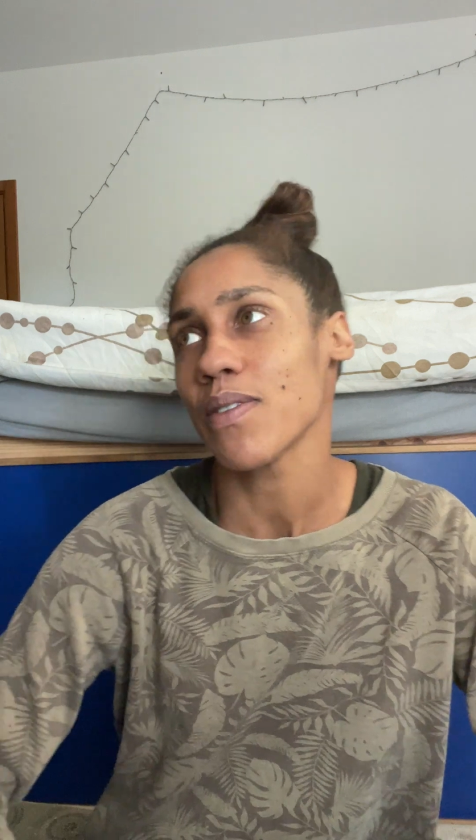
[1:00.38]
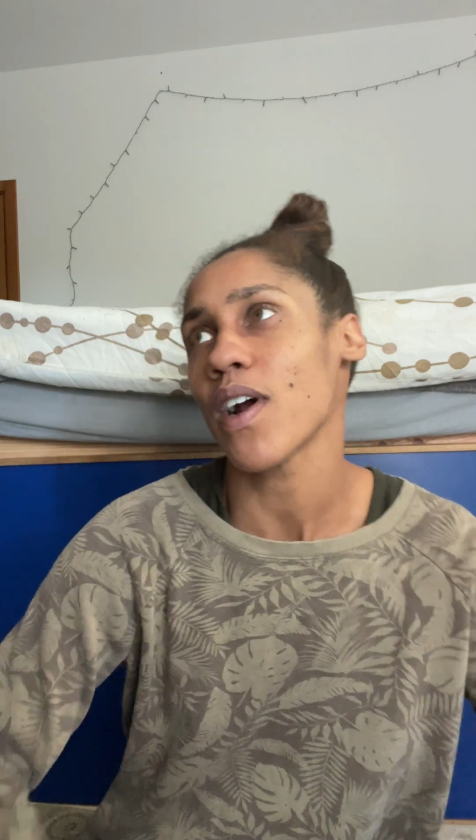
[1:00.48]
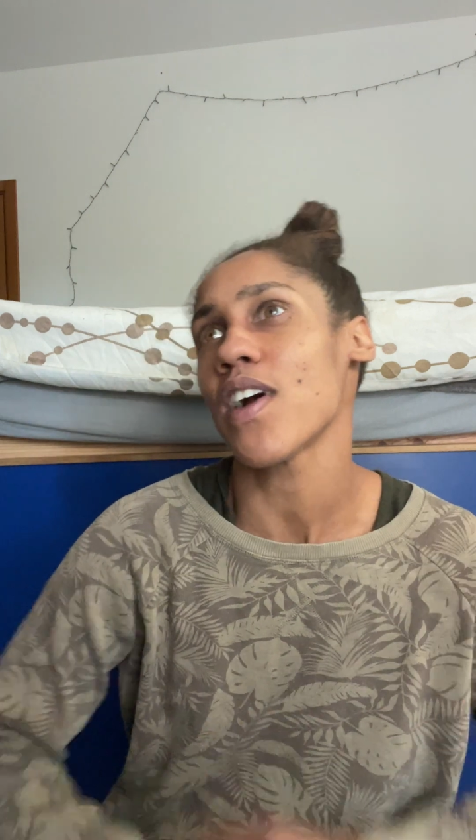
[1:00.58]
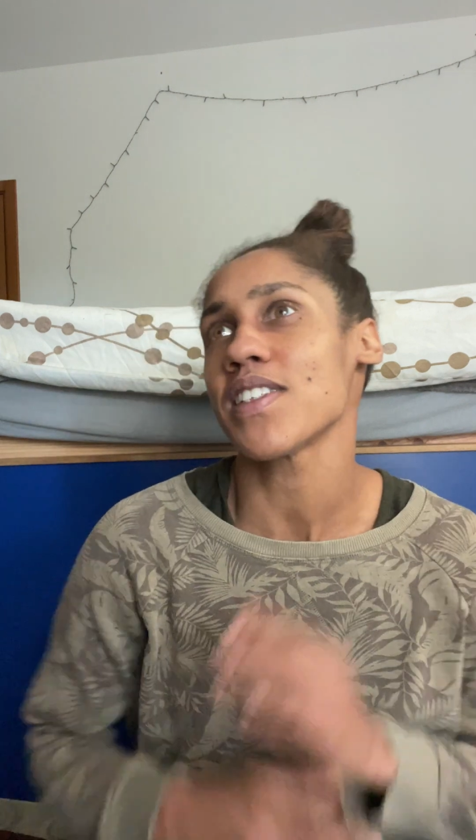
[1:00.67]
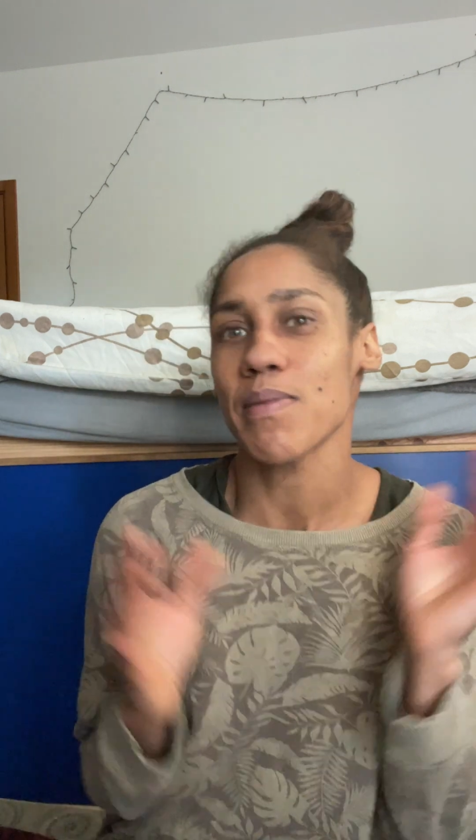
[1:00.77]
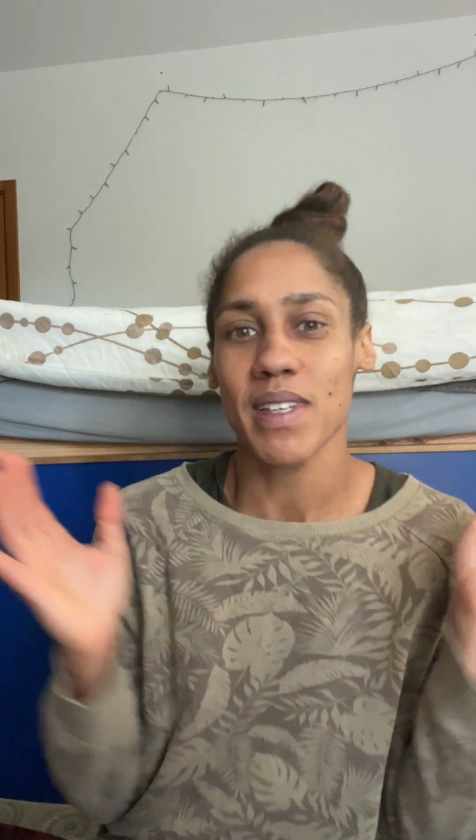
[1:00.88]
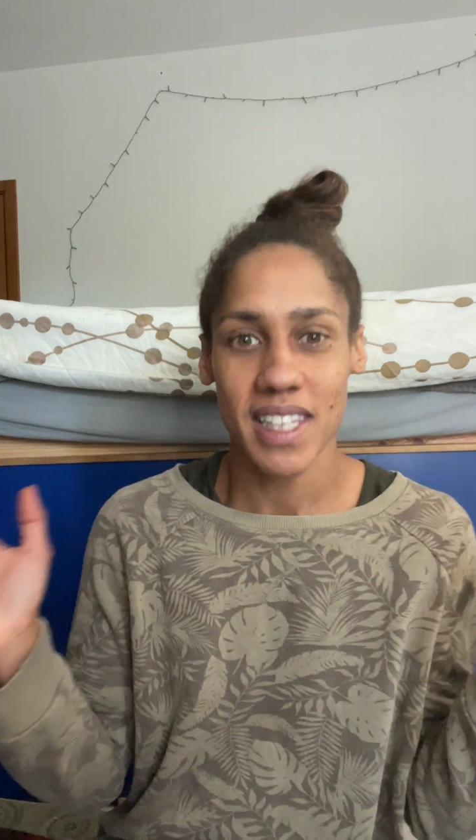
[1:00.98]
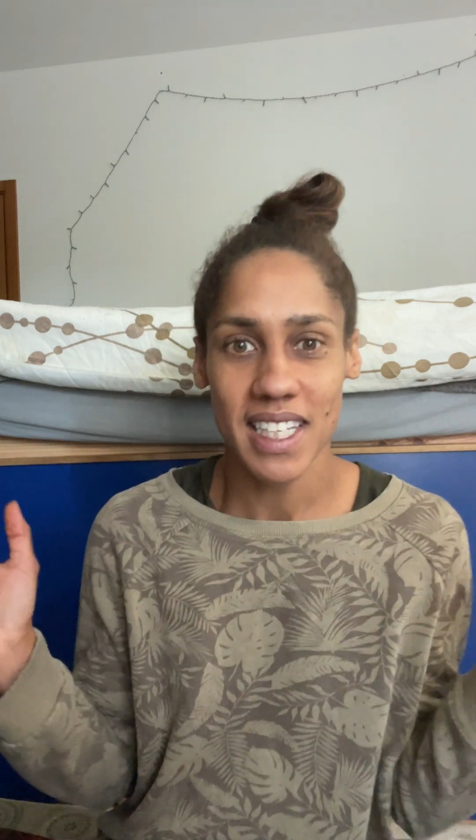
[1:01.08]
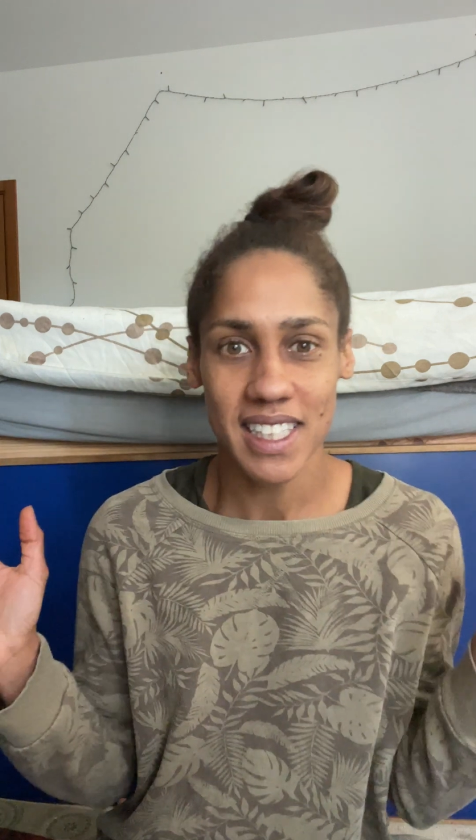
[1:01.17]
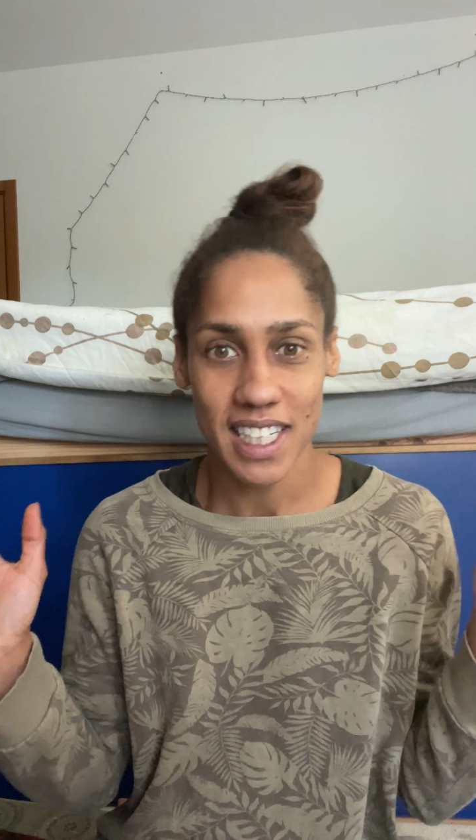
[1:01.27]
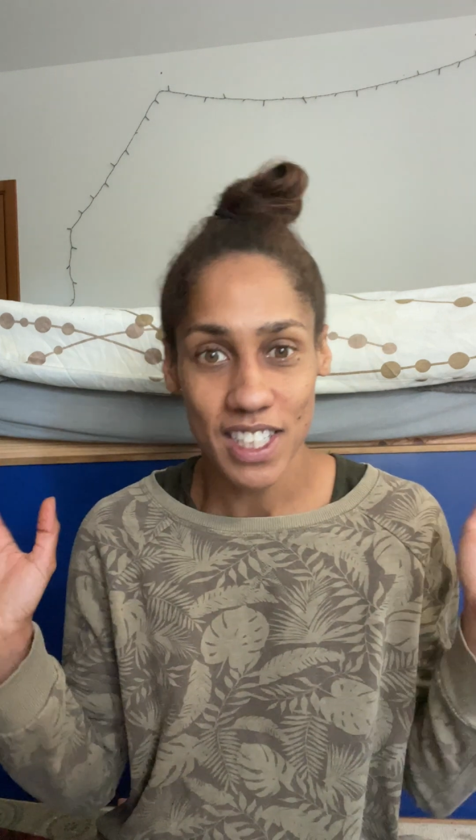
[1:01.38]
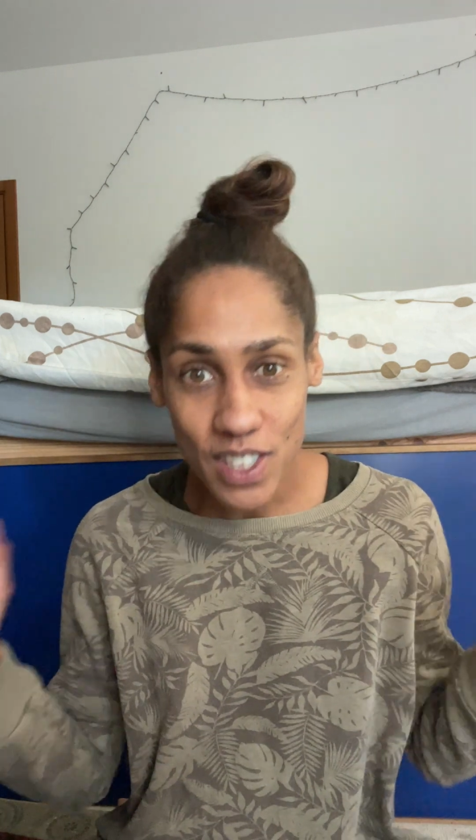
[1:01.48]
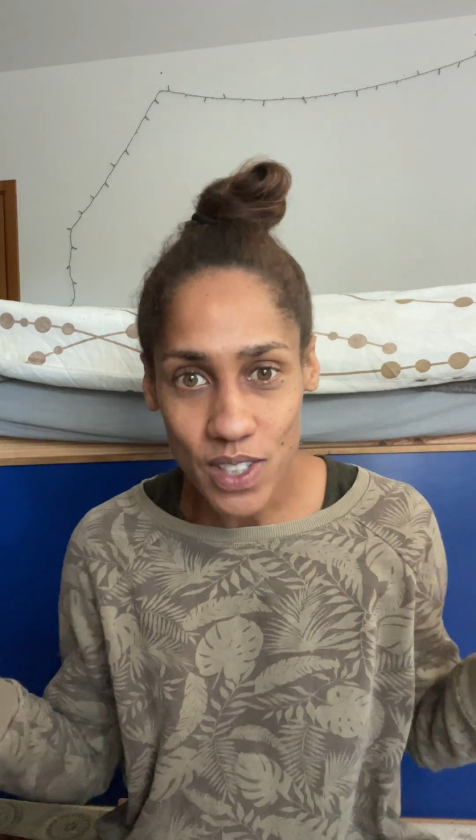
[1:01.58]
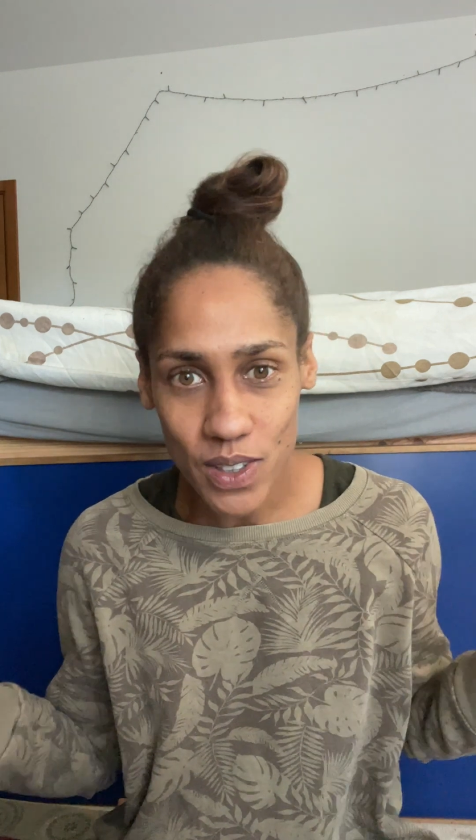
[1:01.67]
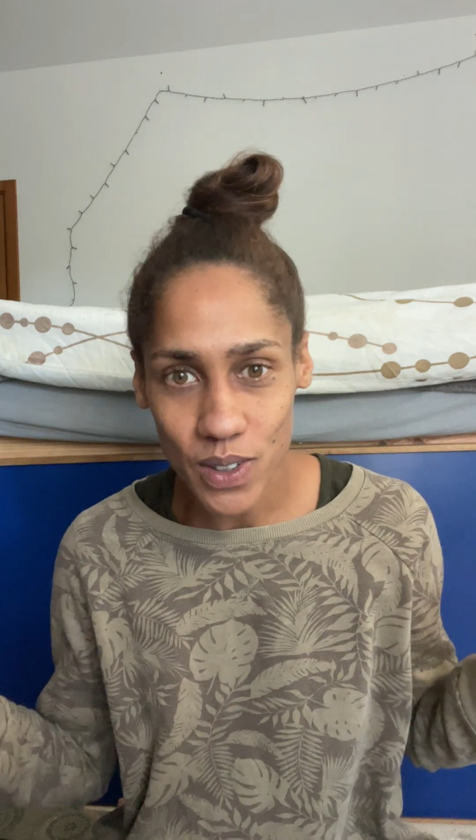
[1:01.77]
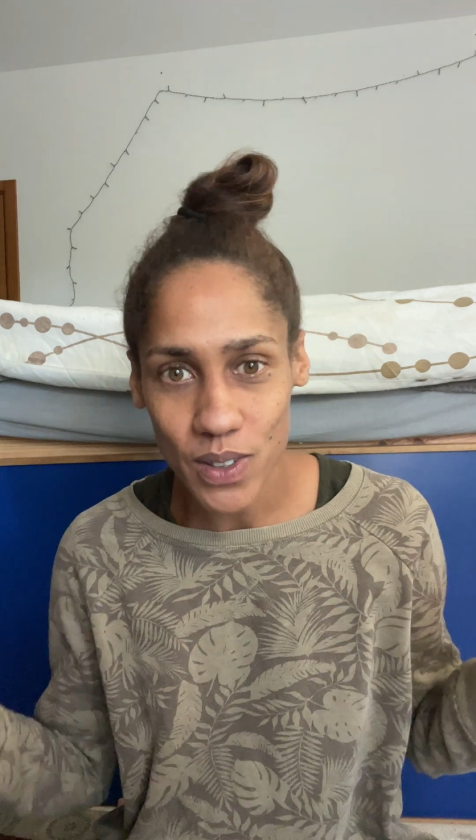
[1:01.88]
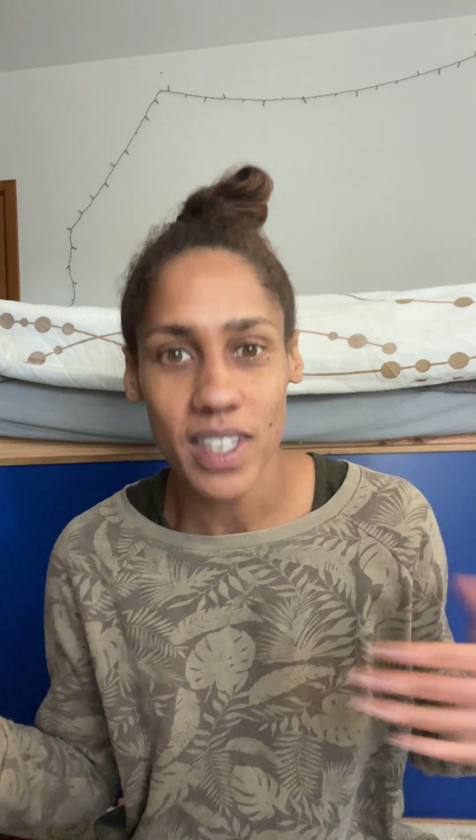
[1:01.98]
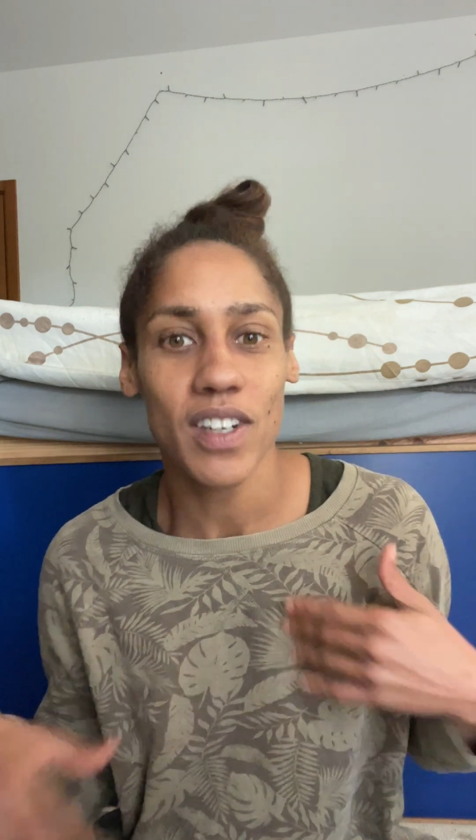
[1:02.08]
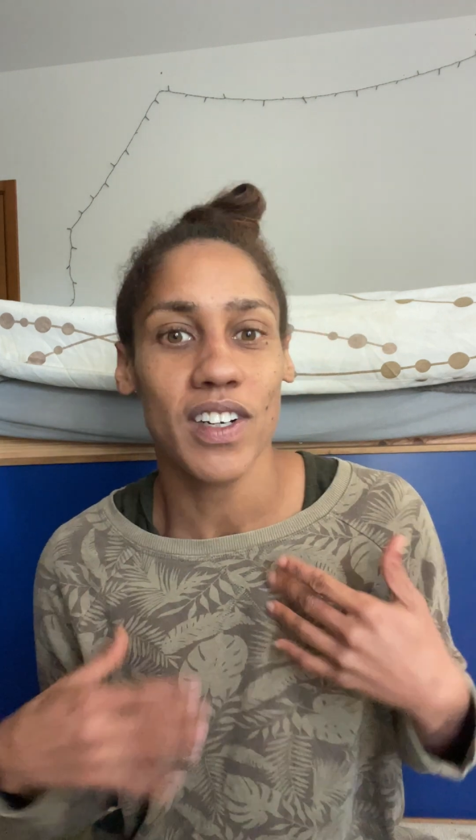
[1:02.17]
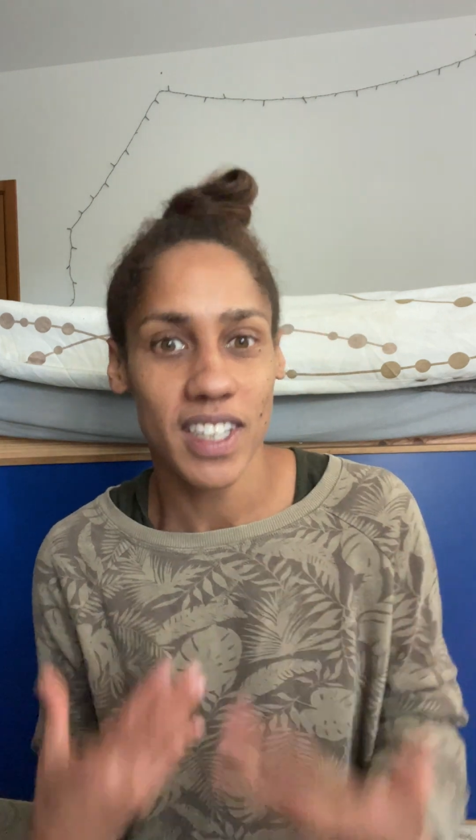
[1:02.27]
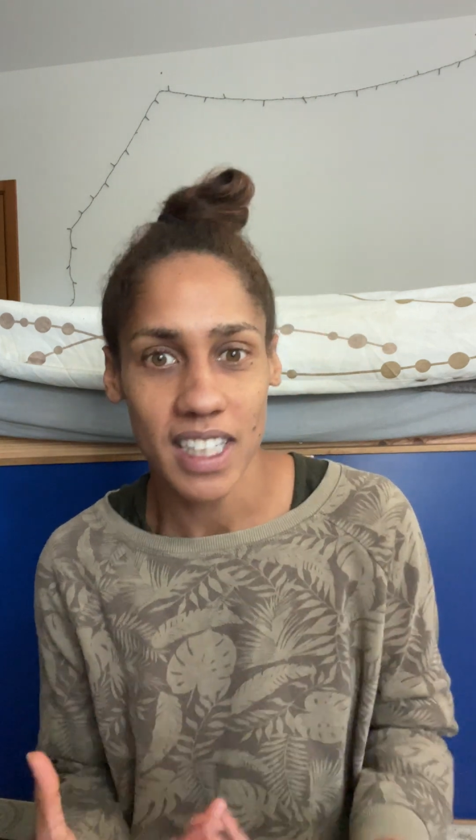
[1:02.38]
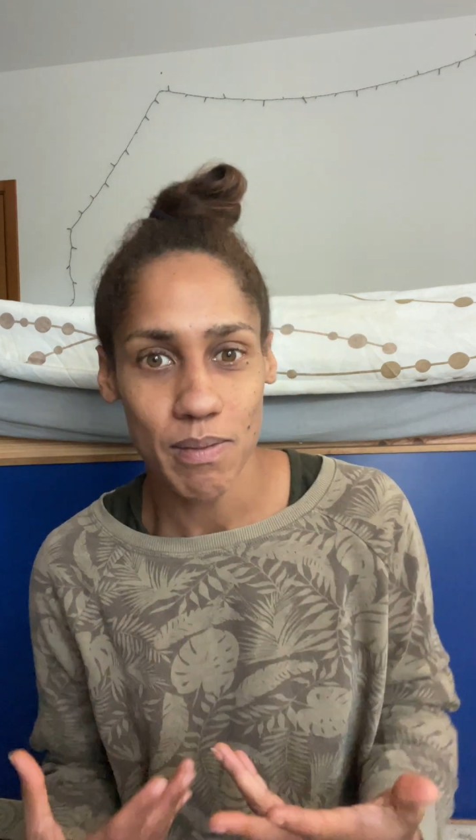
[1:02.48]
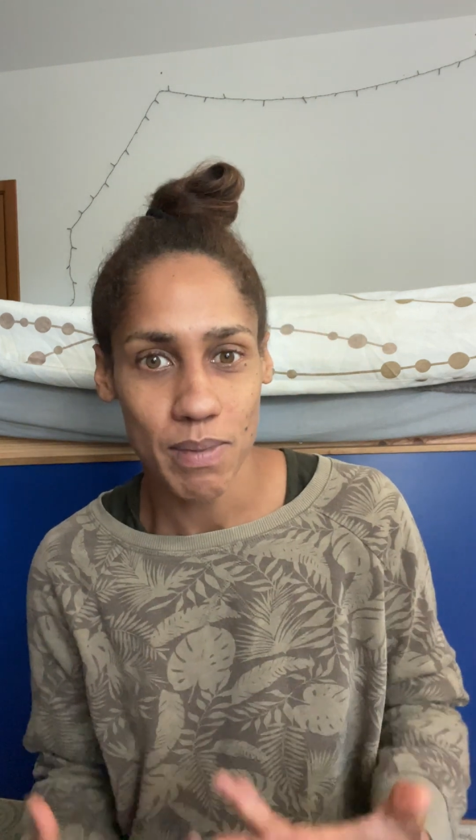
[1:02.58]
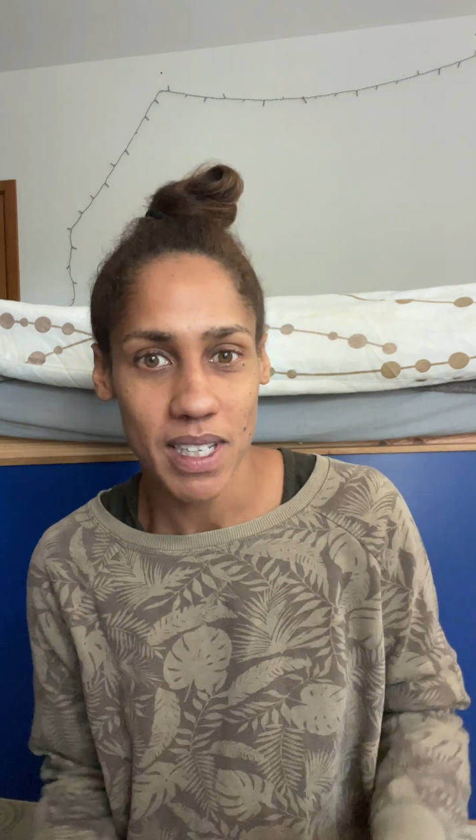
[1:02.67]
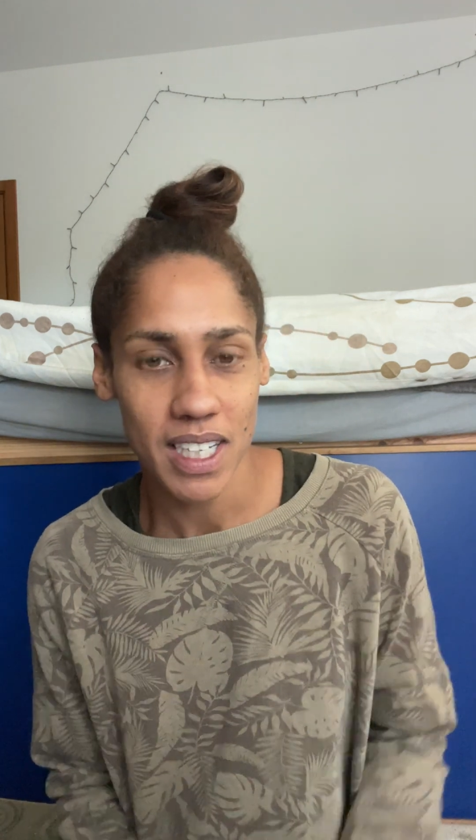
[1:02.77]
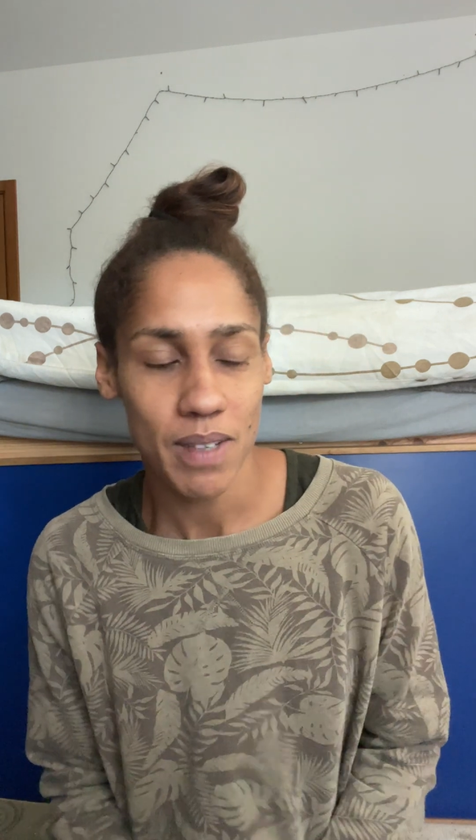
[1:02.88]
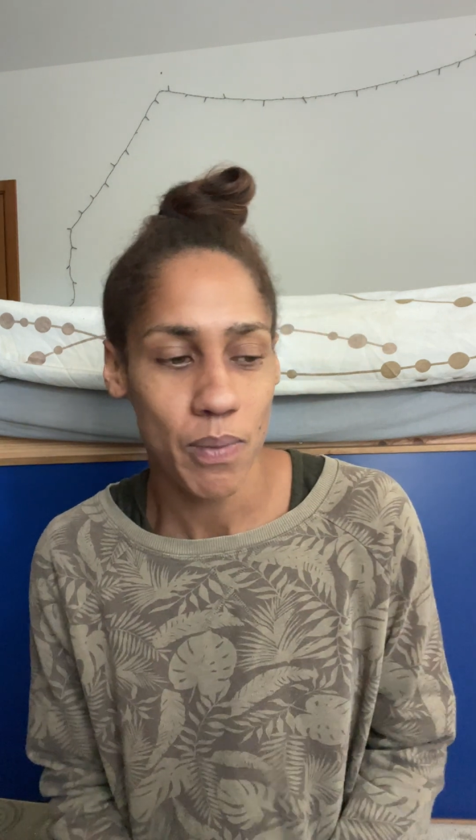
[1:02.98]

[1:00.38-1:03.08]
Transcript: What are some of the things that I do that are gonna be